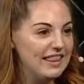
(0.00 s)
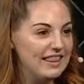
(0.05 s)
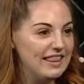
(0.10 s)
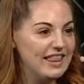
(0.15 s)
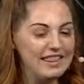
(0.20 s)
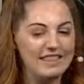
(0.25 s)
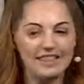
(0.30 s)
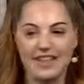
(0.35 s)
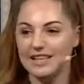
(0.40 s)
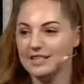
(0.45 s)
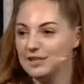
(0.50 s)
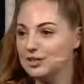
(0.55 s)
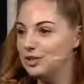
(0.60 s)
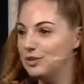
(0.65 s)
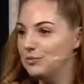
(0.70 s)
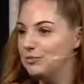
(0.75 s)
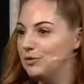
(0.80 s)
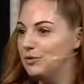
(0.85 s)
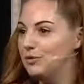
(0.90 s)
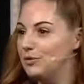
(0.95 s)
then that's going
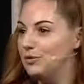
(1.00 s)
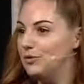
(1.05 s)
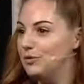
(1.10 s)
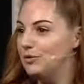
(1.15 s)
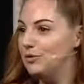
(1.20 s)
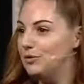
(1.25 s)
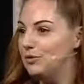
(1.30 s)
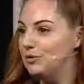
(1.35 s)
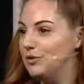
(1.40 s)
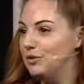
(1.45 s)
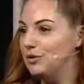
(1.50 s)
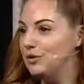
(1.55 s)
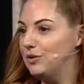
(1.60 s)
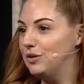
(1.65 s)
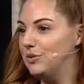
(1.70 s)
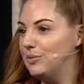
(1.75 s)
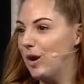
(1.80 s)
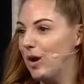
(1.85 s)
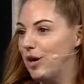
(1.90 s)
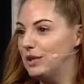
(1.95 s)
to move you through
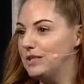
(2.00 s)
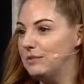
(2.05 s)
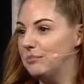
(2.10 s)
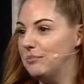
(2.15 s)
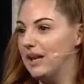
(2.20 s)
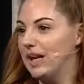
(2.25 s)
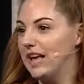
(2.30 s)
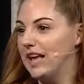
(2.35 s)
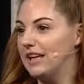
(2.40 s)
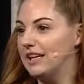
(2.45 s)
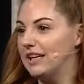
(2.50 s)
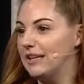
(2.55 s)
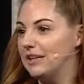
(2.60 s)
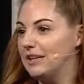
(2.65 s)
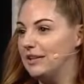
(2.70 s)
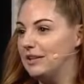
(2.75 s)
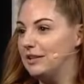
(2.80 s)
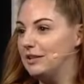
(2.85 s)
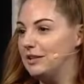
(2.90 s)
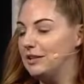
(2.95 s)
the marketing plan
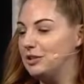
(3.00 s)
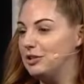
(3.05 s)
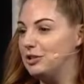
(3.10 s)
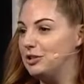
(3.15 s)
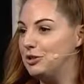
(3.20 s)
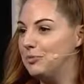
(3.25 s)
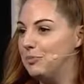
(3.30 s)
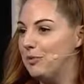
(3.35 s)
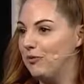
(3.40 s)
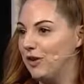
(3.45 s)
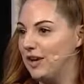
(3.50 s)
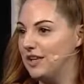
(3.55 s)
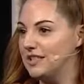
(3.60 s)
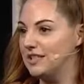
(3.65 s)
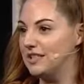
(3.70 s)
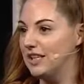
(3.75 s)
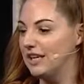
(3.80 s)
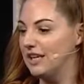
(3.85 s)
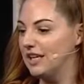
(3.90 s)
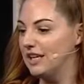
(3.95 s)
to
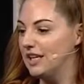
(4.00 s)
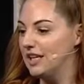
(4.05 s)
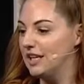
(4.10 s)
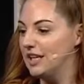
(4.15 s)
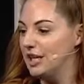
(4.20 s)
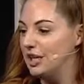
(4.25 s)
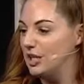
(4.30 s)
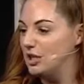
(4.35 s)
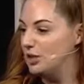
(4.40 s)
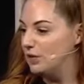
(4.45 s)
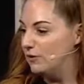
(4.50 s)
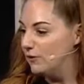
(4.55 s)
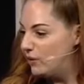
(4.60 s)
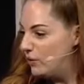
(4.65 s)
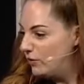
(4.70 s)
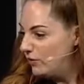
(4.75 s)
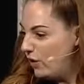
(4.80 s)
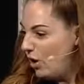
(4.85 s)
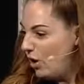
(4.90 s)
supervisor. So if you've